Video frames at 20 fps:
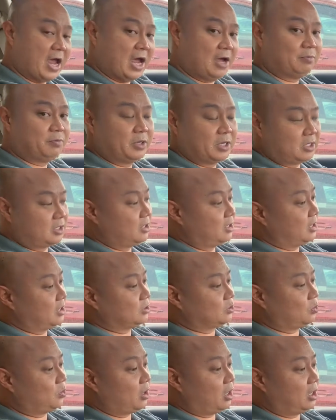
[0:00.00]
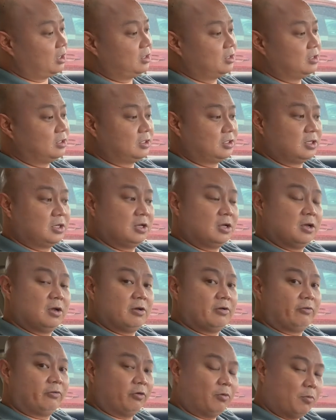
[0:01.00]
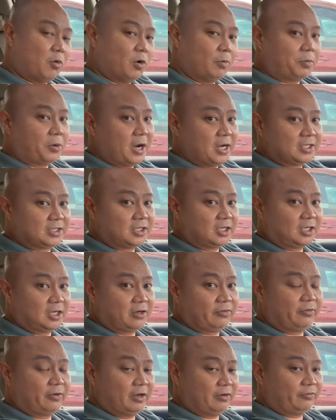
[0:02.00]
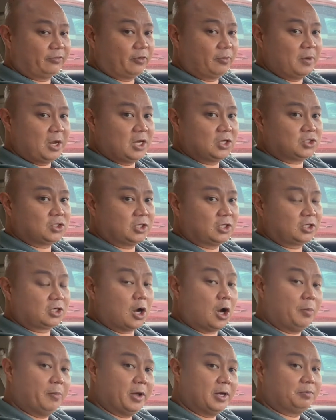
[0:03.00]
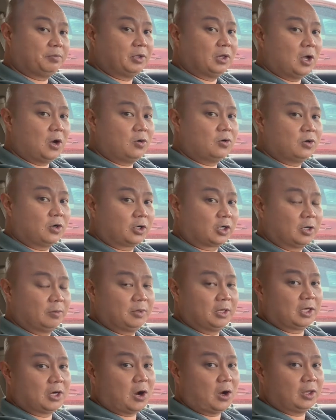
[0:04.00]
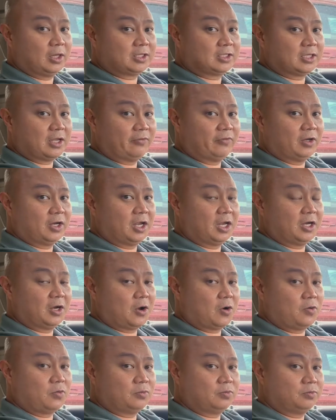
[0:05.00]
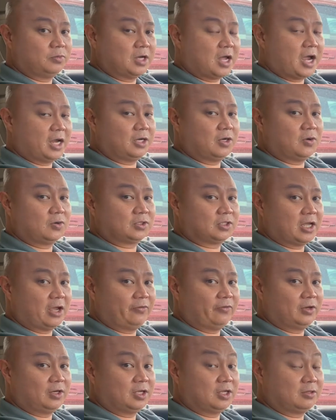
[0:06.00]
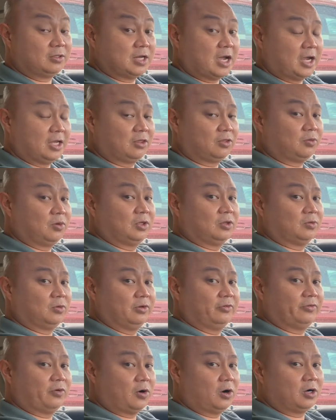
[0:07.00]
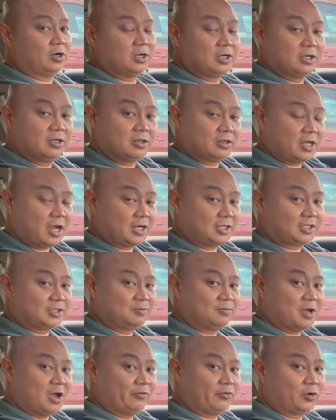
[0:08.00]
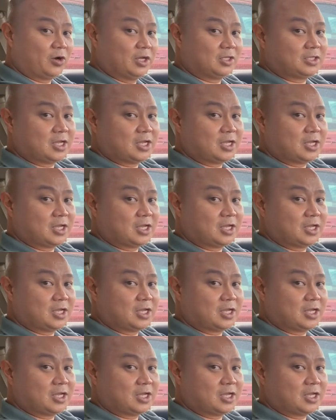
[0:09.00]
amp as well. For more pricing and information, comment below or give me a call at 780 907 9334. Thanks. Have a great